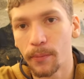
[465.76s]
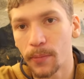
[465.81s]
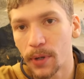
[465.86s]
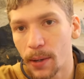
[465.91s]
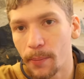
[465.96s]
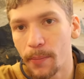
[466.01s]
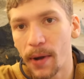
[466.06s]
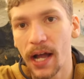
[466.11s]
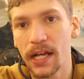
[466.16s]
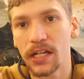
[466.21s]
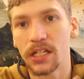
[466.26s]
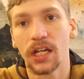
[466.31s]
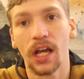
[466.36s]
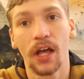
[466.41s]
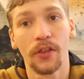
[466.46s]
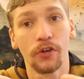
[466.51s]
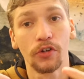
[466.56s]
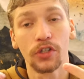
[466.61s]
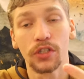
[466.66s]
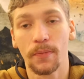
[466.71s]
combined
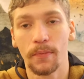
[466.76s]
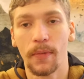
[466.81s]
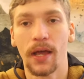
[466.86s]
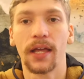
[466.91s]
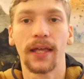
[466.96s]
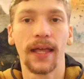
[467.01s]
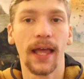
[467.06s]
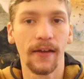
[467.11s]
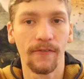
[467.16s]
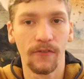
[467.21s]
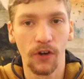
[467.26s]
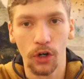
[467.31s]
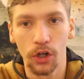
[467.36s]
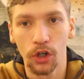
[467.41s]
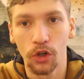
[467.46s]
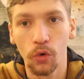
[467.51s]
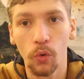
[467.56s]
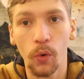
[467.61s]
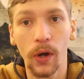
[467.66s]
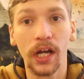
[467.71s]
together to make a very
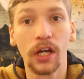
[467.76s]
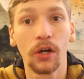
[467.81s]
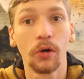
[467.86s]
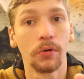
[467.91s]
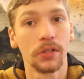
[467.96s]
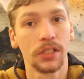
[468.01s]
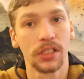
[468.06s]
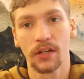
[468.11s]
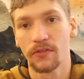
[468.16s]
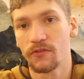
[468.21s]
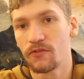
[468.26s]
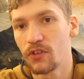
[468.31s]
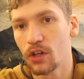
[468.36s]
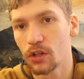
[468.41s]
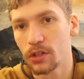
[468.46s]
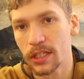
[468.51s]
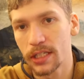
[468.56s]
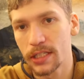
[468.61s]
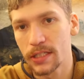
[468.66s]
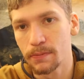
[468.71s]
quick, once again,
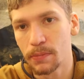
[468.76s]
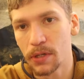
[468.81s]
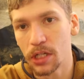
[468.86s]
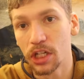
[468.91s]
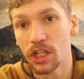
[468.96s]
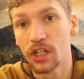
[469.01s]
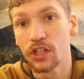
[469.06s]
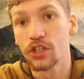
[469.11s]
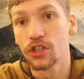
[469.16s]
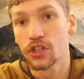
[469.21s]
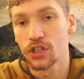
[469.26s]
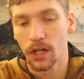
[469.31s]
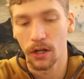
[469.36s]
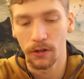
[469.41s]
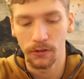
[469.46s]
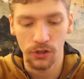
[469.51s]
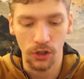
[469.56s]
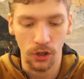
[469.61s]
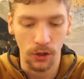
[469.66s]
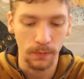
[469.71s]
field expedient
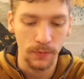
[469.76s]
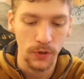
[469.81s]
shelter.